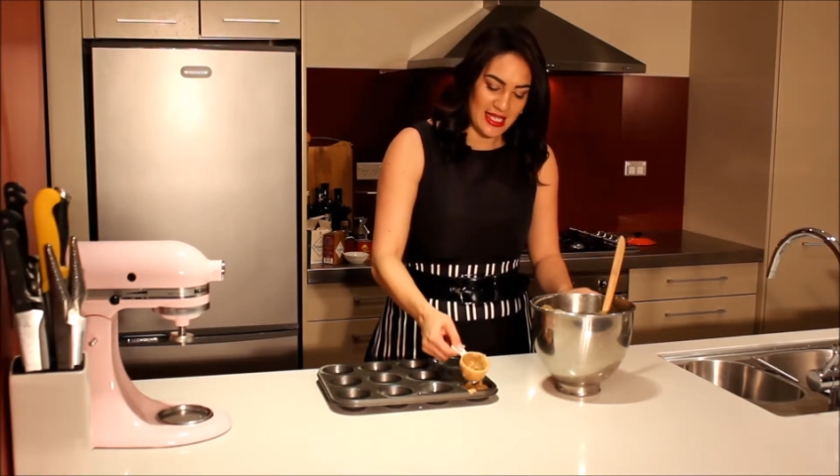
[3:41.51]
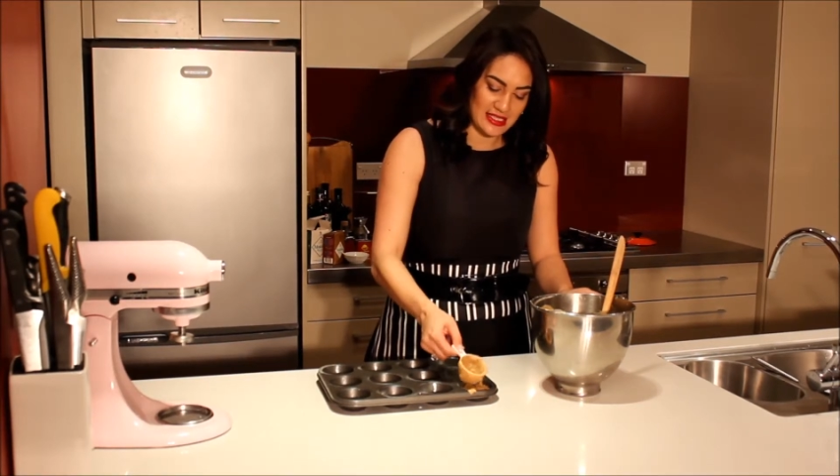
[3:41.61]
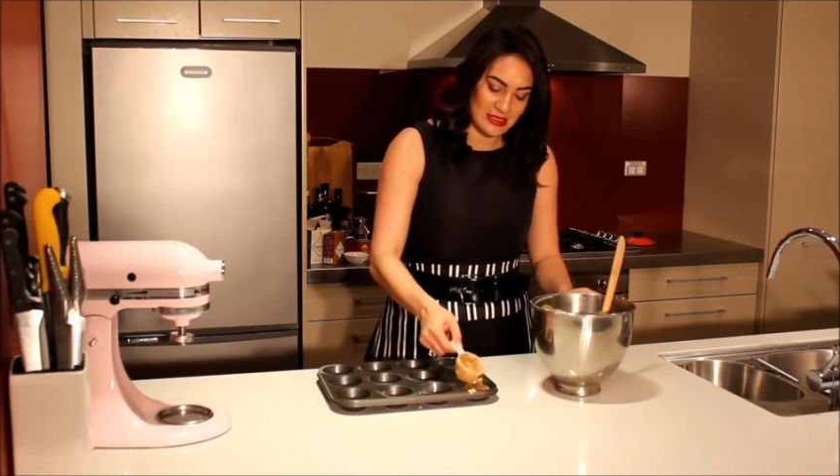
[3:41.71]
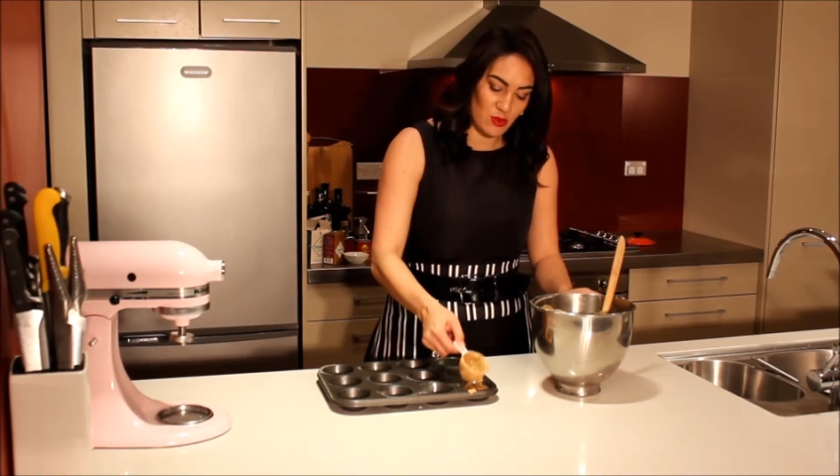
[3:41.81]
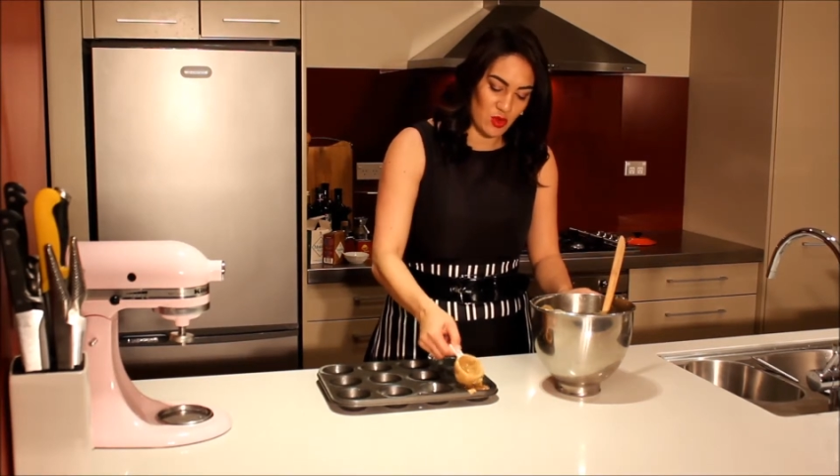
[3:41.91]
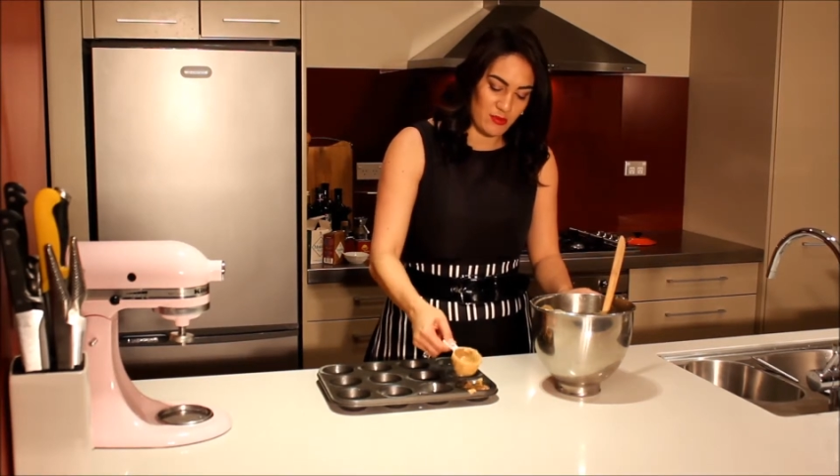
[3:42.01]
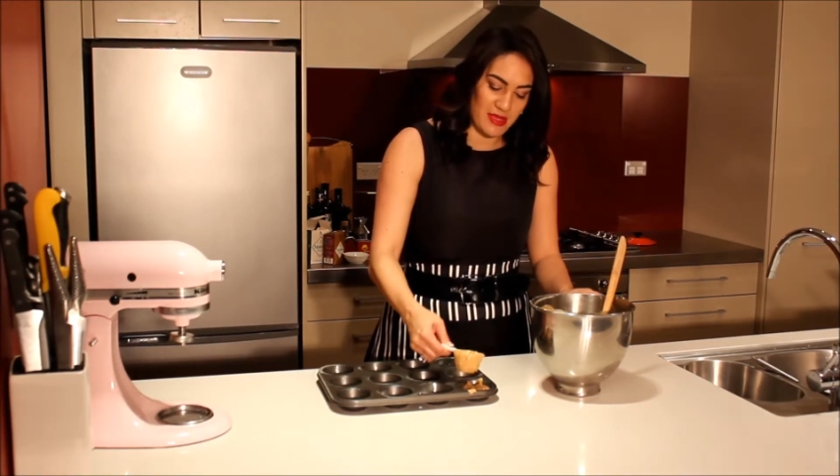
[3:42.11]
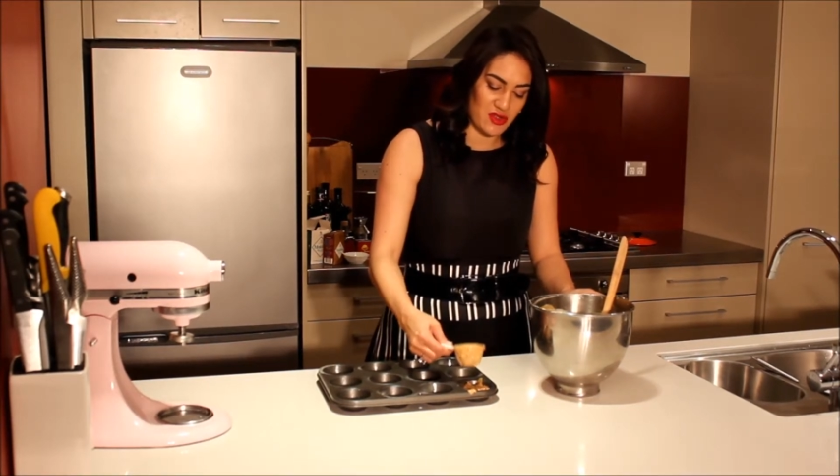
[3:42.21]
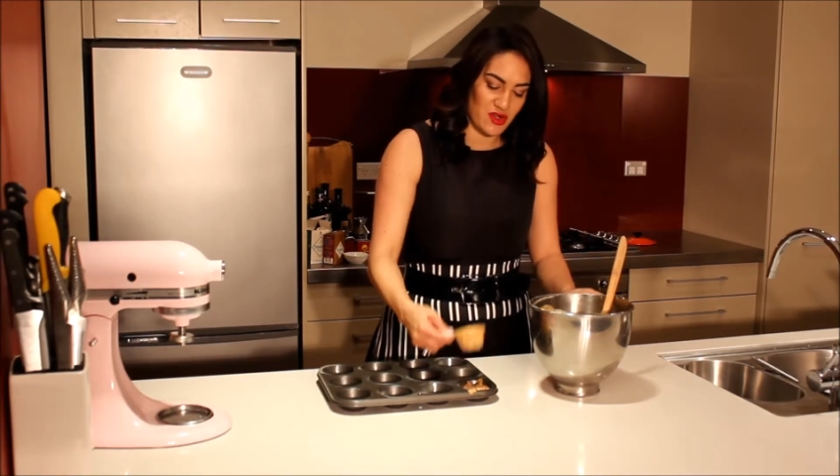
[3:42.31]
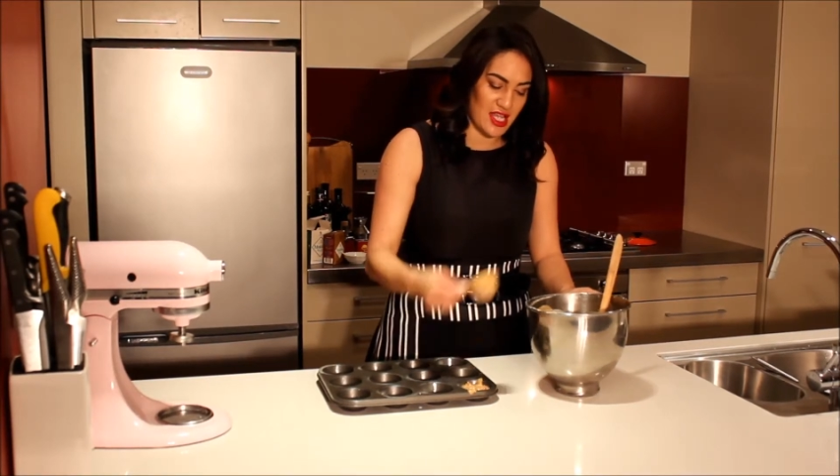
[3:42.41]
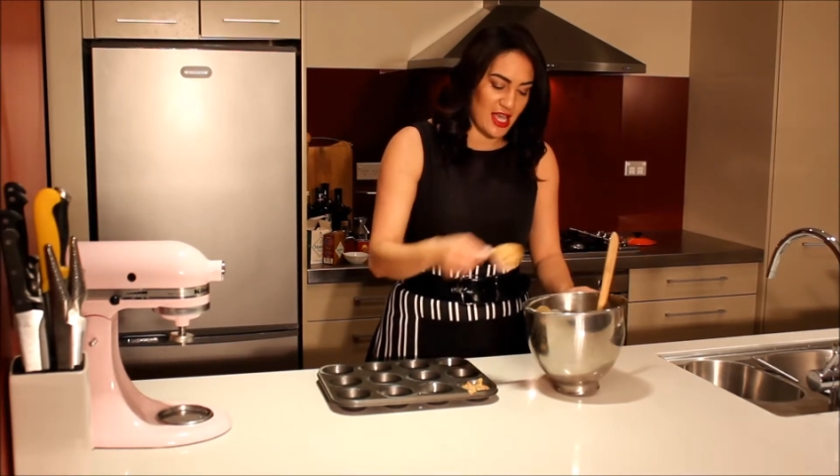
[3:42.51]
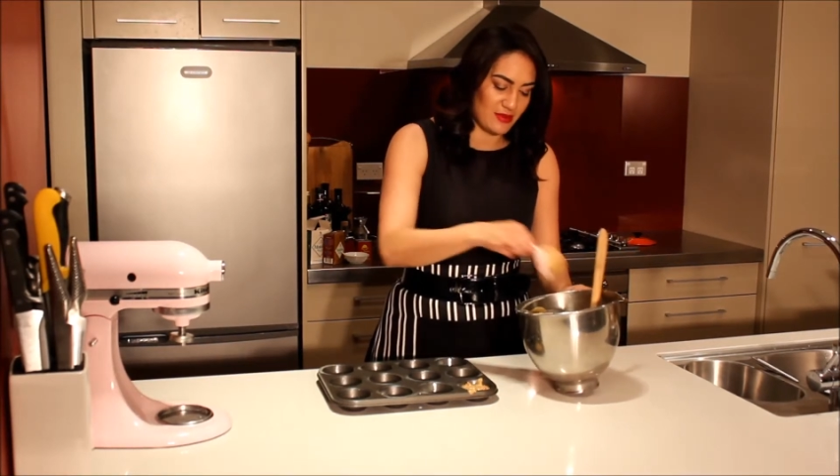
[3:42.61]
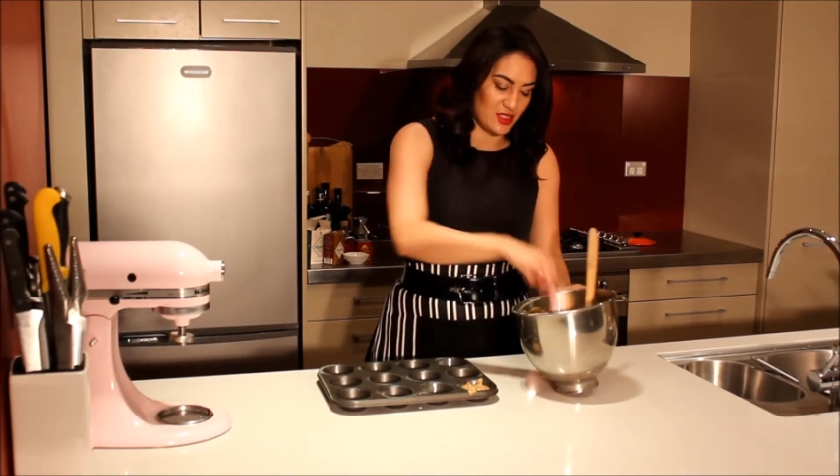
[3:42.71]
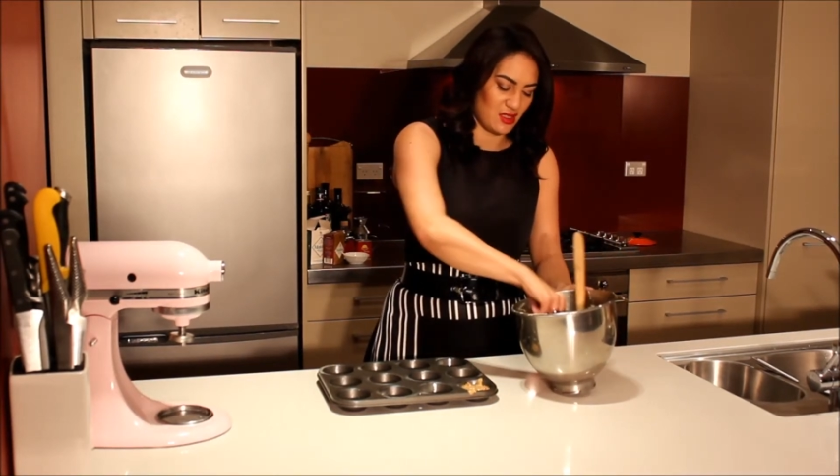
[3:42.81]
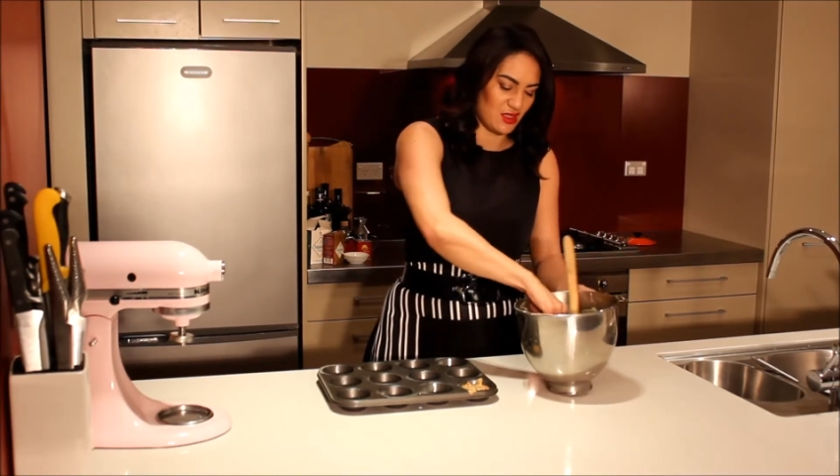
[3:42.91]
small measuring cup
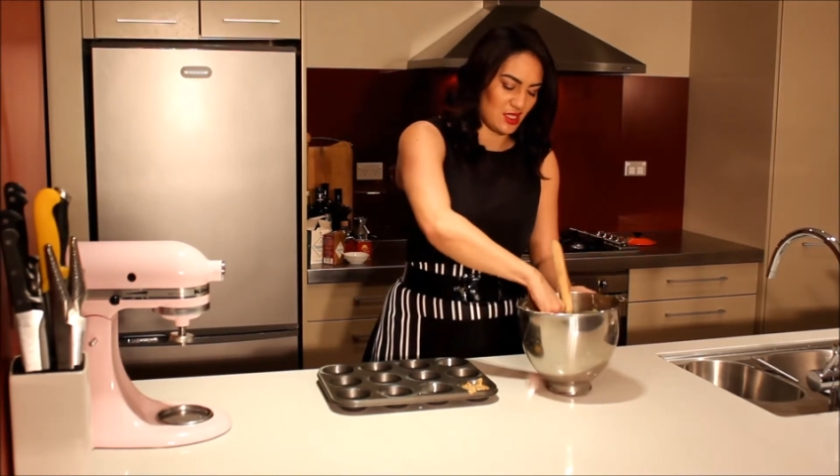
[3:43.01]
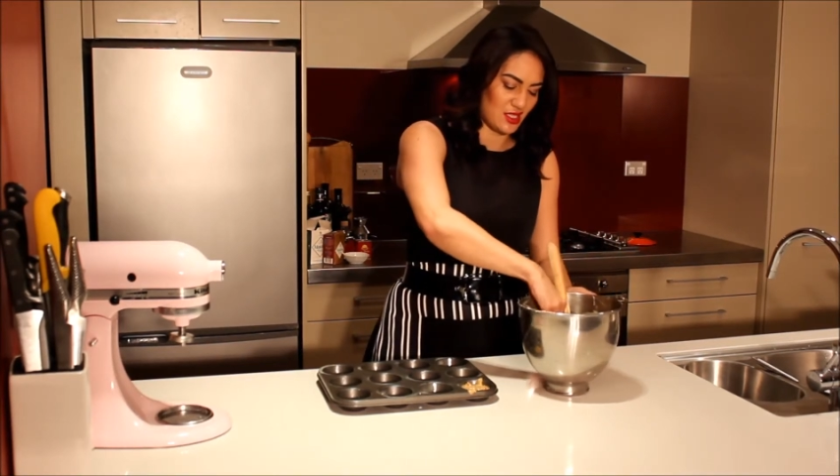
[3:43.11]
to do this.